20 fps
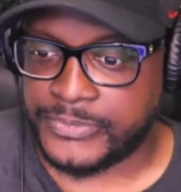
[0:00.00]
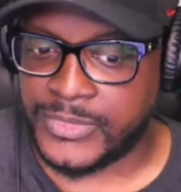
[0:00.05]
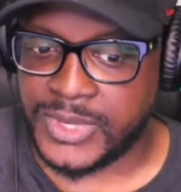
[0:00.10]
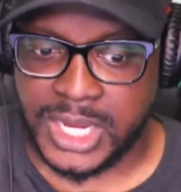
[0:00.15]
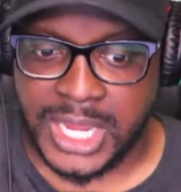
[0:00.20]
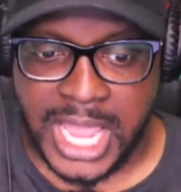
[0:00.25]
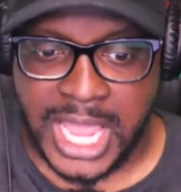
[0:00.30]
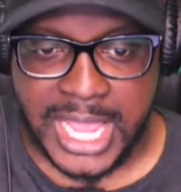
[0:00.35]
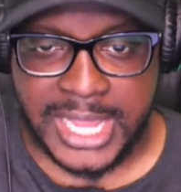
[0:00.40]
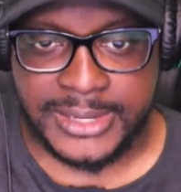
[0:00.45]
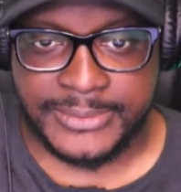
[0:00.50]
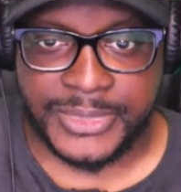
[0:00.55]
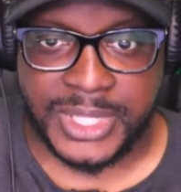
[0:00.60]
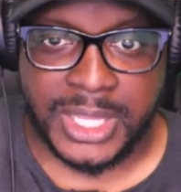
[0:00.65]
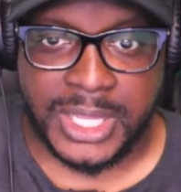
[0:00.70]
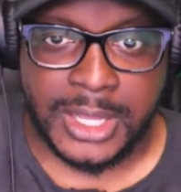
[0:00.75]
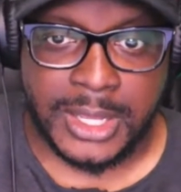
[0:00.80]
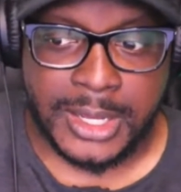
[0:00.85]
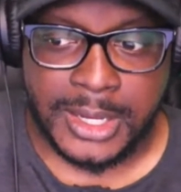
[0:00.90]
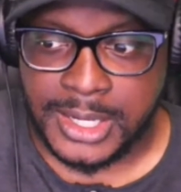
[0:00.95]
Okay?
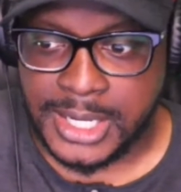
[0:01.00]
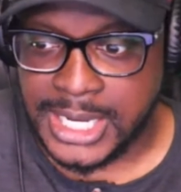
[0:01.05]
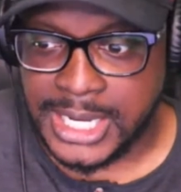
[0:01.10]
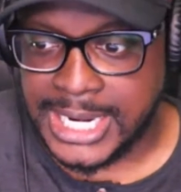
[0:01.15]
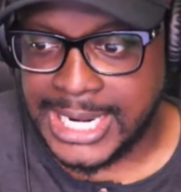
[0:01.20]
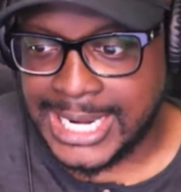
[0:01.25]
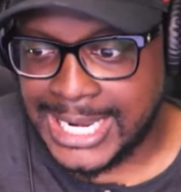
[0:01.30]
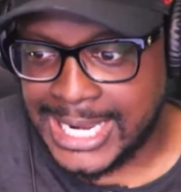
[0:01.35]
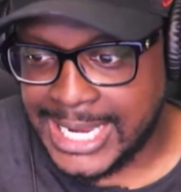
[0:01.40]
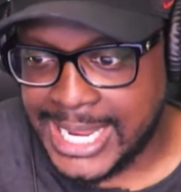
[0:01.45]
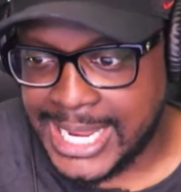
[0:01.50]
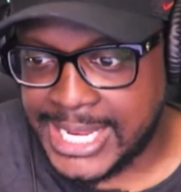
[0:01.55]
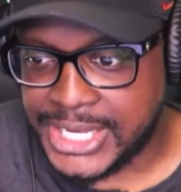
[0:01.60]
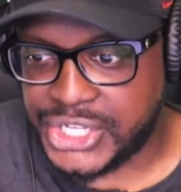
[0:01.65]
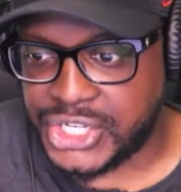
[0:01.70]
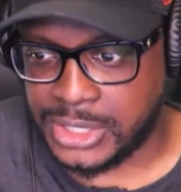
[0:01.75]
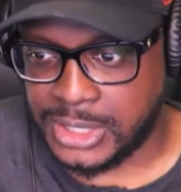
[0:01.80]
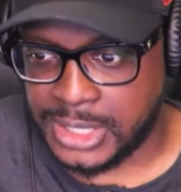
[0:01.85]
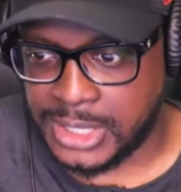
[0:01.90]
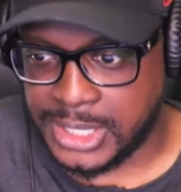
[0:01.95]

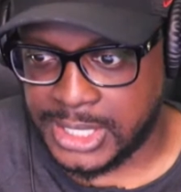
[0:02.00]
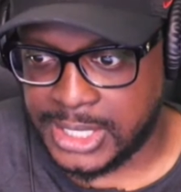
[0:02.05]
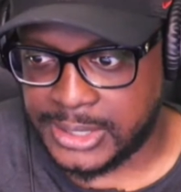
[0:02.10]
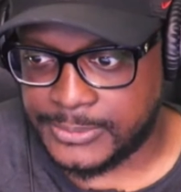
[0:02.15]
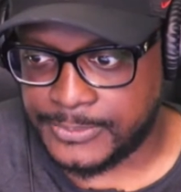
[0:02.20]
Allegedly.